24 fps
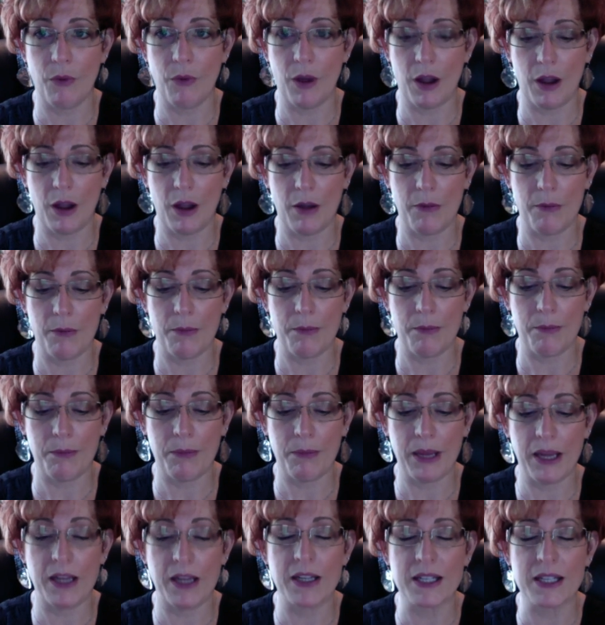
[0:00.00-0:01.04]
of
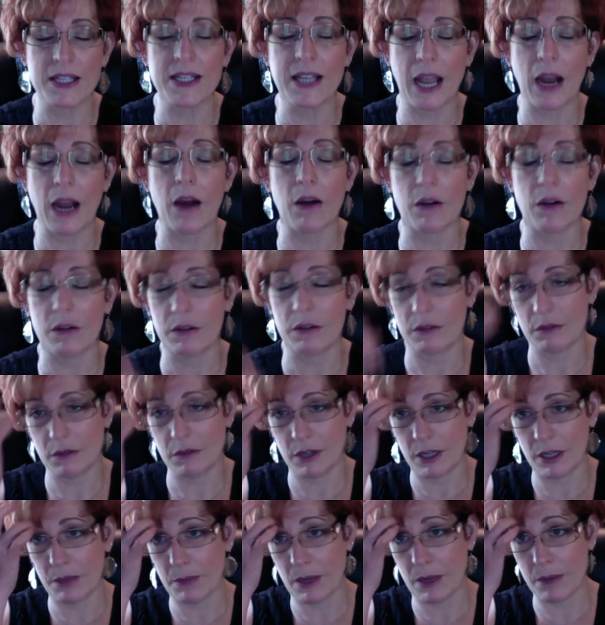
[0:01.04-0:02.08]
being scared
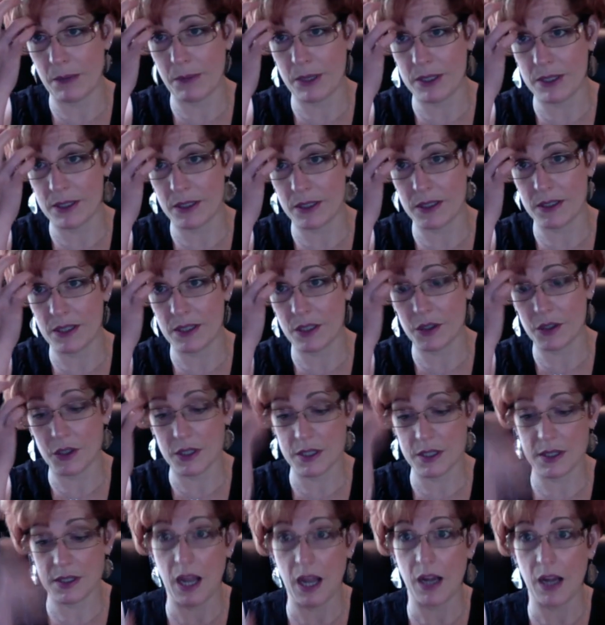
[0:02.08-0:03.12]
running my business and
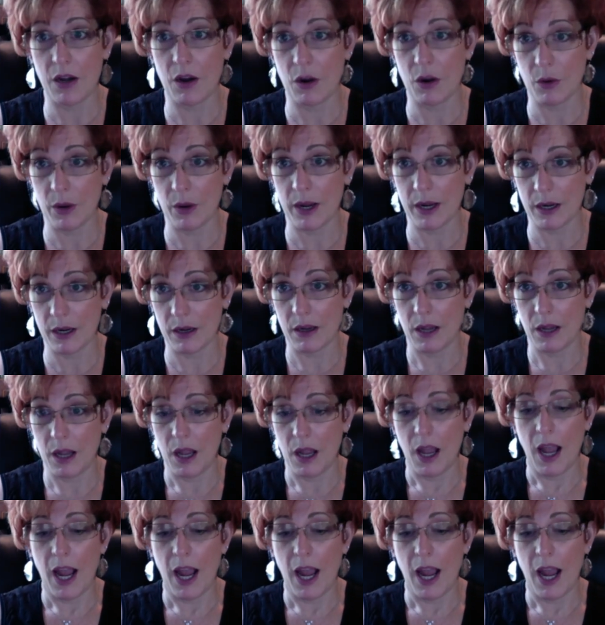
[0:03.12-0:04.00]
just not knowing,